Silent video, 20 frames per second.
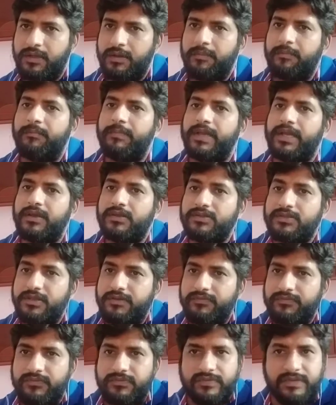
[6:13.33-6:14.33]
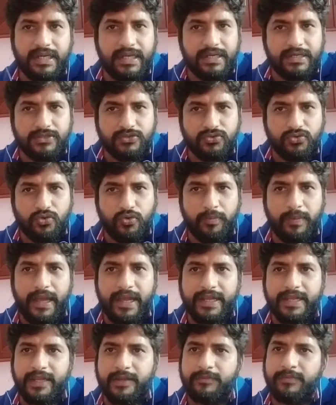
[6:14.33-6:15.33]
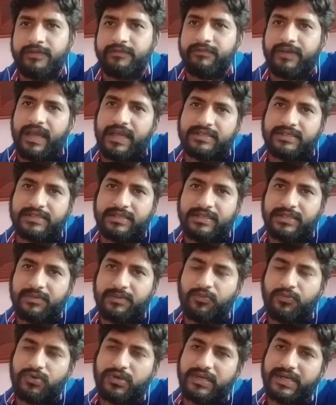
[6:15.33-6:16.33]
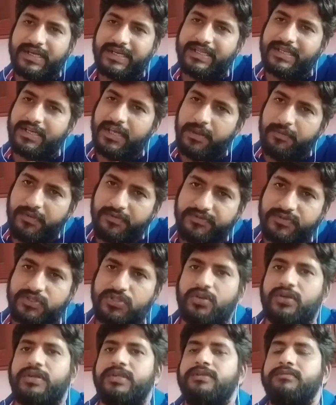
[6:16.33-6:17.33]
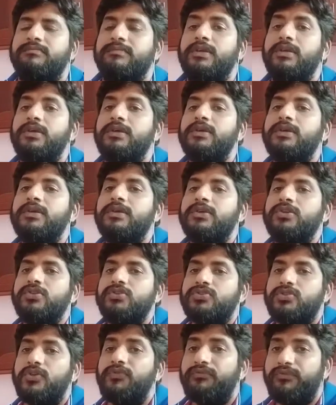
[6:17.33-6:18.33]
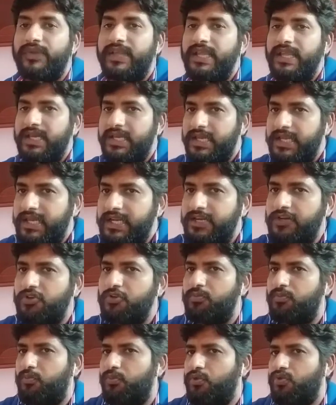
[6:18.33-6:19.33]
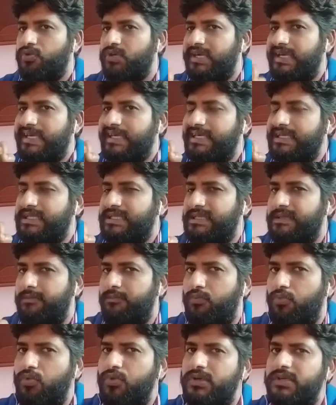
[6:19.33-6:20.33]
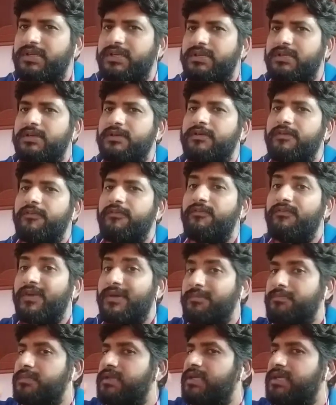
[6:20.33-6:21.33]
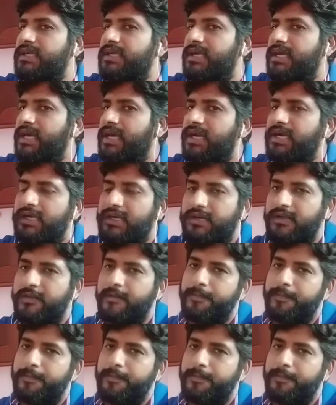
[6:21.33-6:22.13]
Because of there is no back EMF action in the motor at the time of starting. So we need to protect the motor from that current.